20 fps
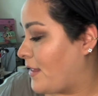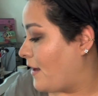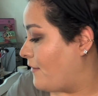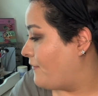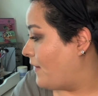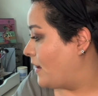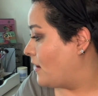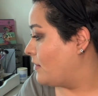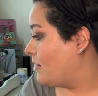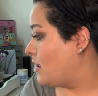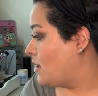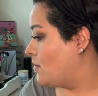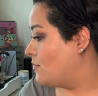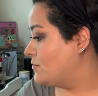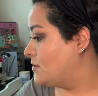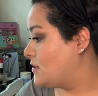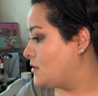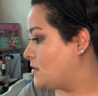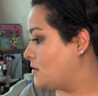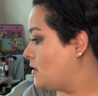finally
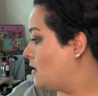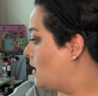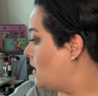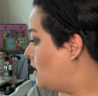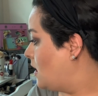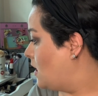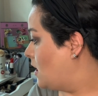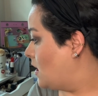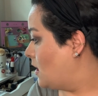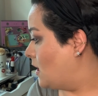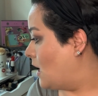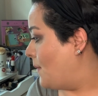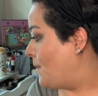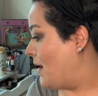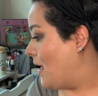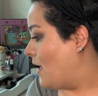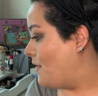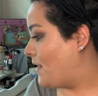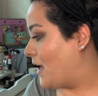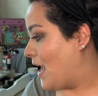used a
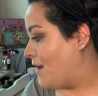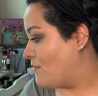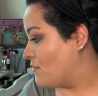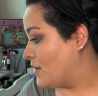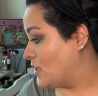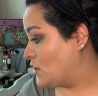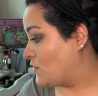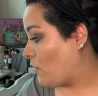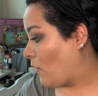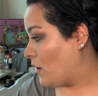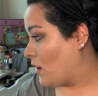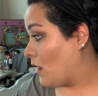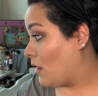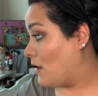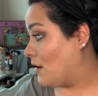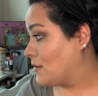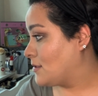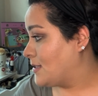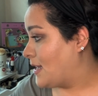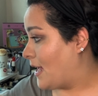palette that I haven't reached for in a
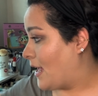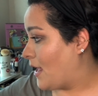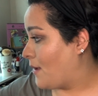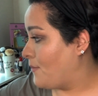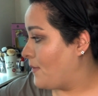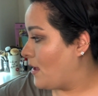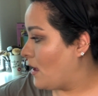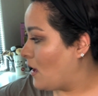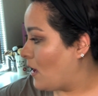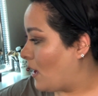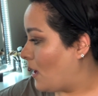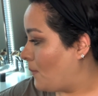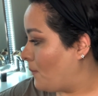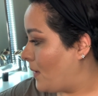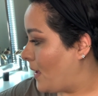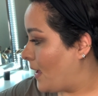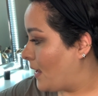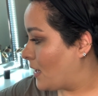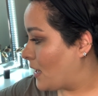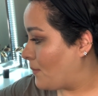long time.
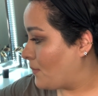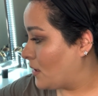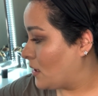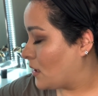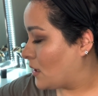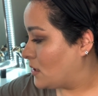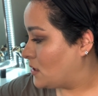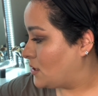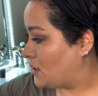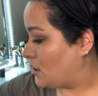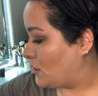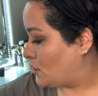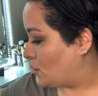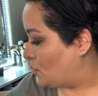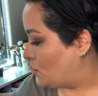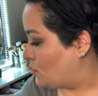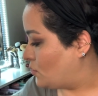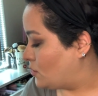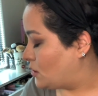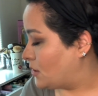And I'm gonna continue to
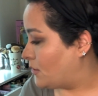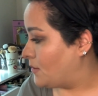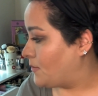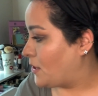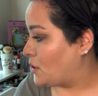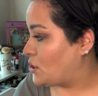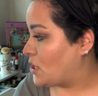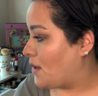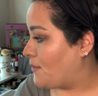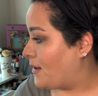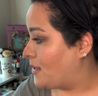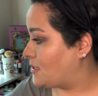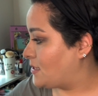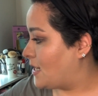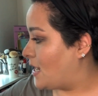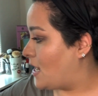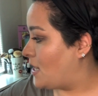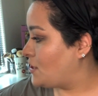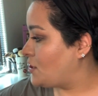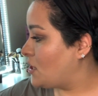do so in my Shop My
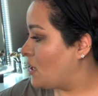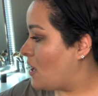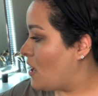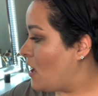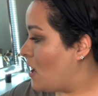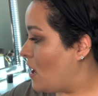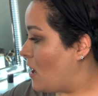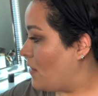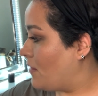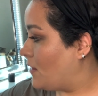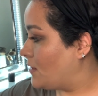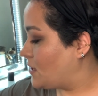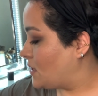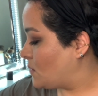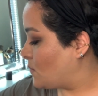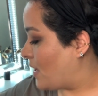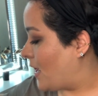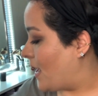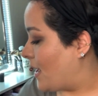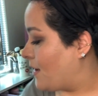Stash. This is
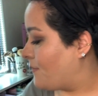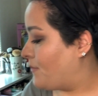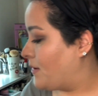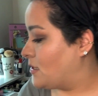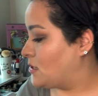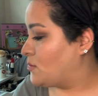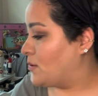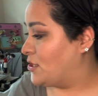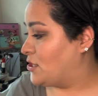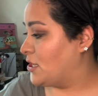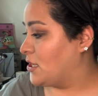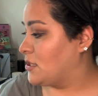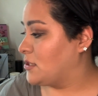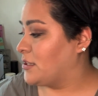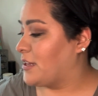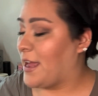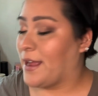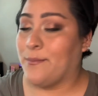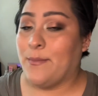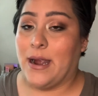why I've been switching,
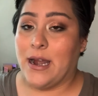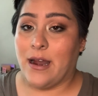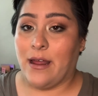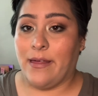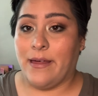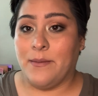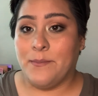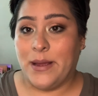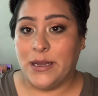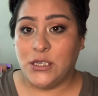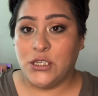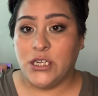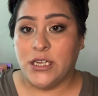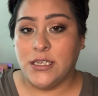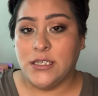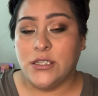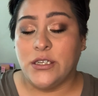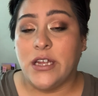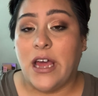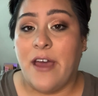like Mariola
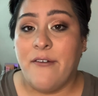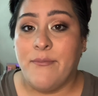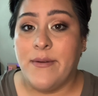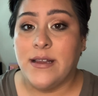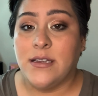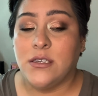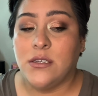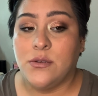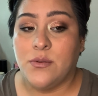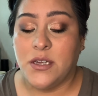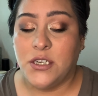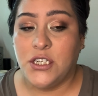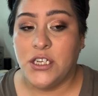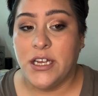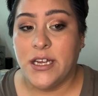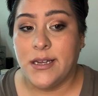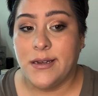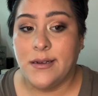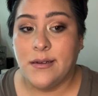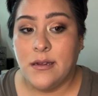mentioned. I've been
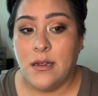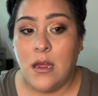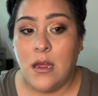switching.